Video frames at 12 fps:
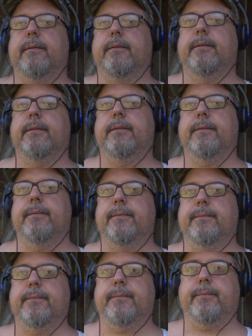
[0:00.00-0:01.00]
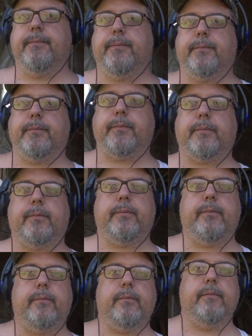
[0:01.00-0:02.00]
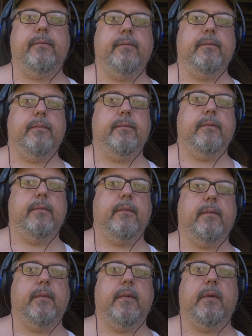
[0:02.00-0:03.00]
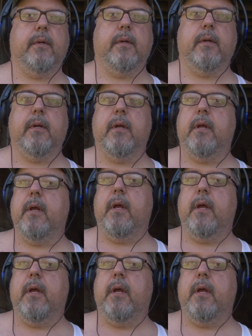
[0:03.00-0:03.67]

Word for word: And how how do you feel about some of the other actors that you're working with